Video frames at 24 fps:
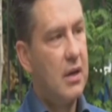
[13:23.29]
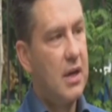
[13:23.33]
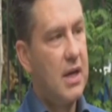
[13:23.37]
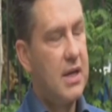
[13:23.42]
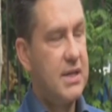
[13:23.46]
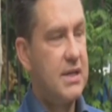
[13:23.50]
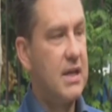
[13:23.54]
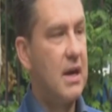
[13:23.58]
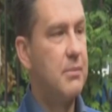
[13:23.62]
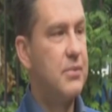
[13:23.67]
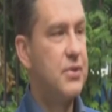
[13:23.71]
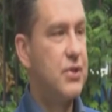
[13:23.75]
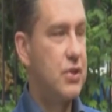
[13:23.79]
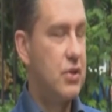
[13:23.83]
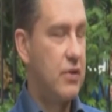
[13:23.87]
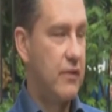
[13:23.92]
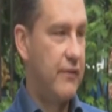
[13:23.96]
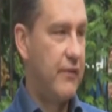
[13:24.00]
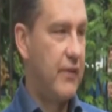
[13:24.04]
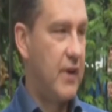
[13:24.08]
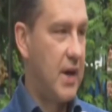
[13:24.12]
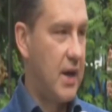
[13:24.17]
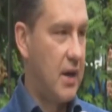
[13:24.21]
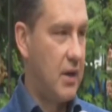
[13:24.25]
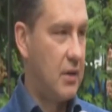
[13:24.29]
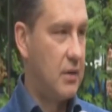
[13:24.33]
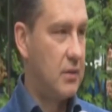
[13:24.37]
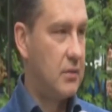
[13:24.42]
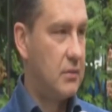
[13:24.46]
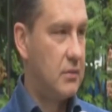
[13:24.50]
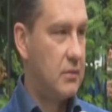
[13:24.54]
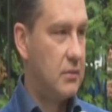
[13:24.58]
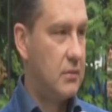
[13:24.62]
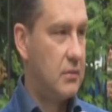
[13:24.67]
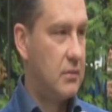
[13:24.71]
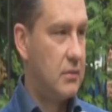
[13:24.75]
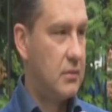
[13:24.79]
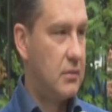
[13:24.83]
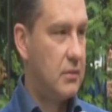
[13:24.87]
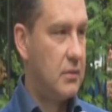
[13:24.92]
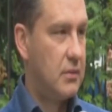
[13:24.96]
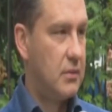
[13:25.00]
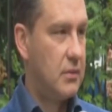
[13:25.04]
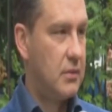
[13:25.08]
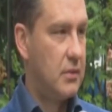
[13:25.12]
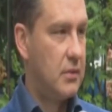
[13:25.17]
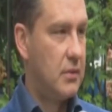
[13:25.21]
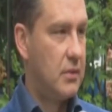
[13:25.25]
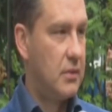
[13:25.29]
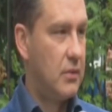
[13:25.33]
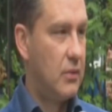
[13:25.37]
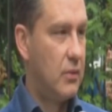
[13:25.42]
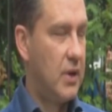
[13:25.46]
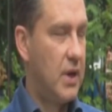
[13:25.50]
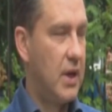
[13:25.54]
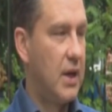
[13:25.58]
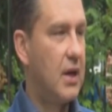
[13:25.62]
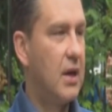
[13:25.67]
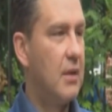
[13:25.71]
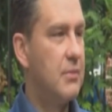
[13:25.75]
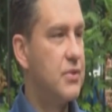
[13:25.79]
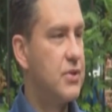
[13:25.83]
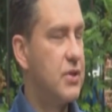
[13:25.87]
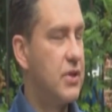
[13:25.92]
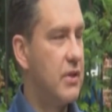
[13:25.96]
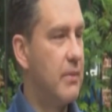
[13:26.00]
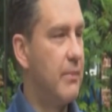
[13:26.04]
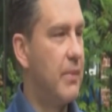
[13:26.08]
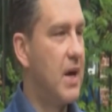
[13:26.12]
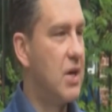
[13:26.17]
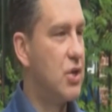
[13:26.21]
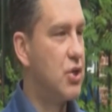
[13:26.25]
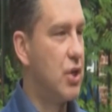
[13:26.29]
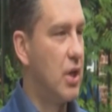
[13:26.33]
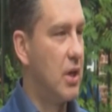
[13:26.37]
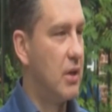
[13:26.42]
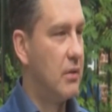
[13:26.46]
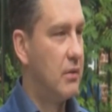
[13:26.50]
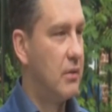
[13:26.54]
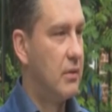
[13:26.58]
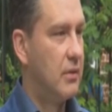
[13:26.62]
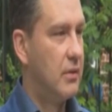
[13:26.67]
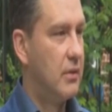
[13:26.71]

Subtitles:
a dumpster fire when it comes to the budget.